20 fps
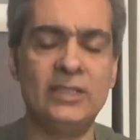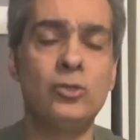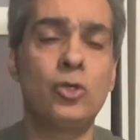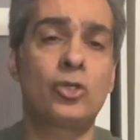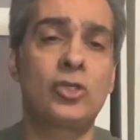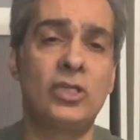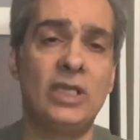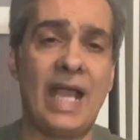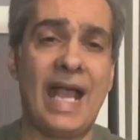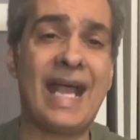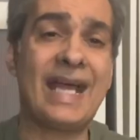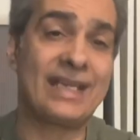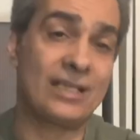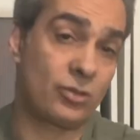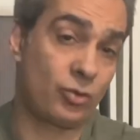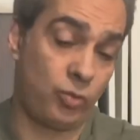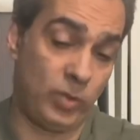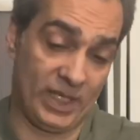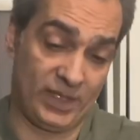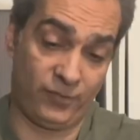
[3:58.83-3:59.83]
look
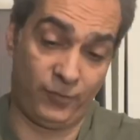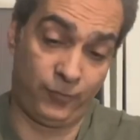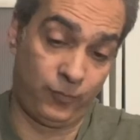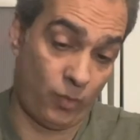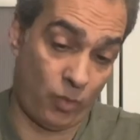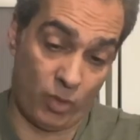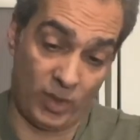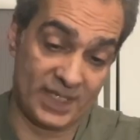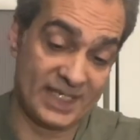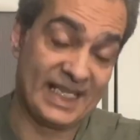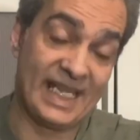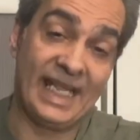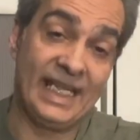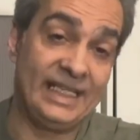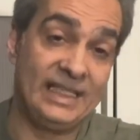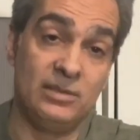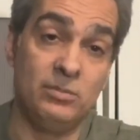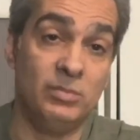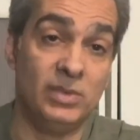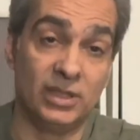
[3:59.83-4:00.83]
adequate for an
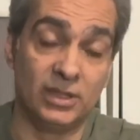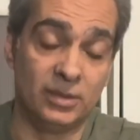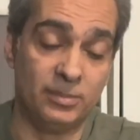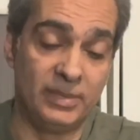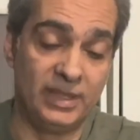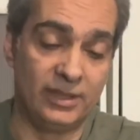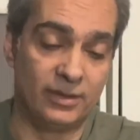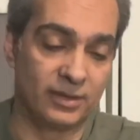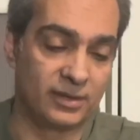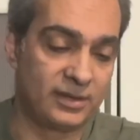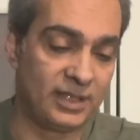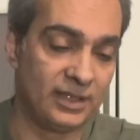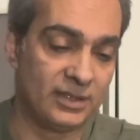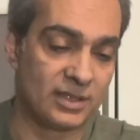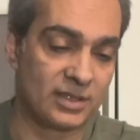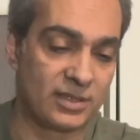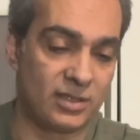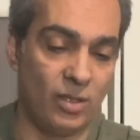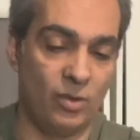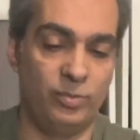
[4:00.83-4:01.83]
80 millimeter
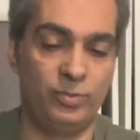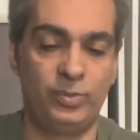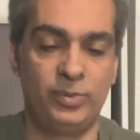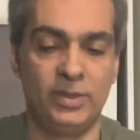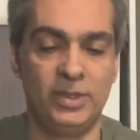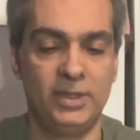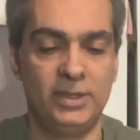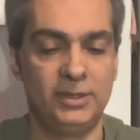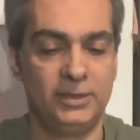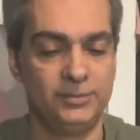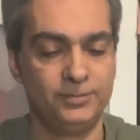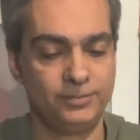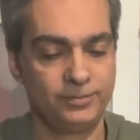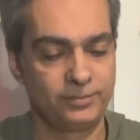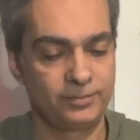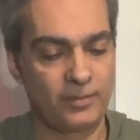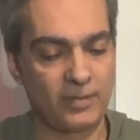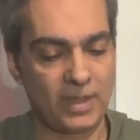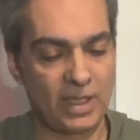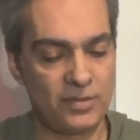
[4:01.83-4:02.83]
telescope.
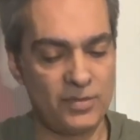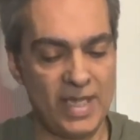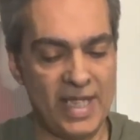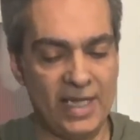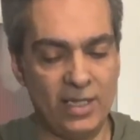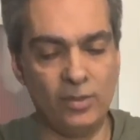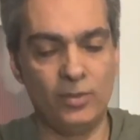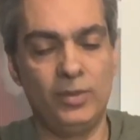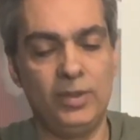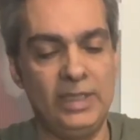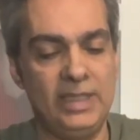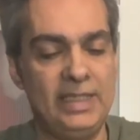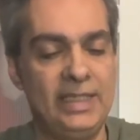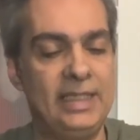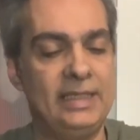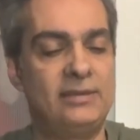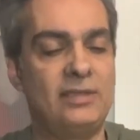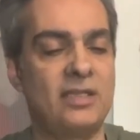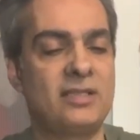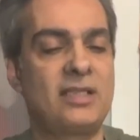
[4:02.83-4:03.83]
Now,
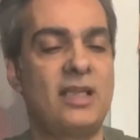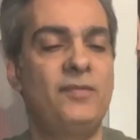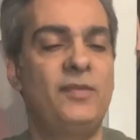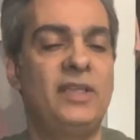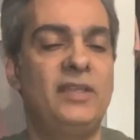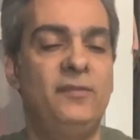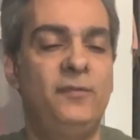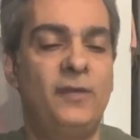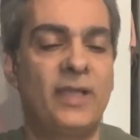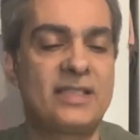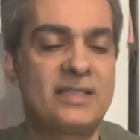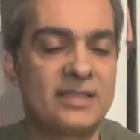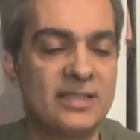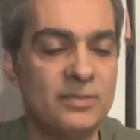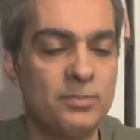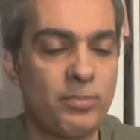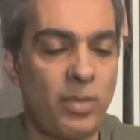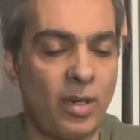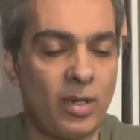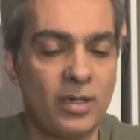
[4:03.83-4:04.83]
it does have a
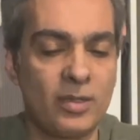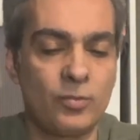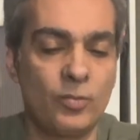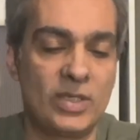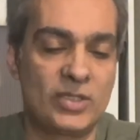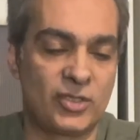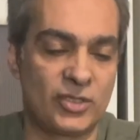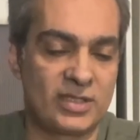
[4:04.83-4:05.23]
Vixen bar, which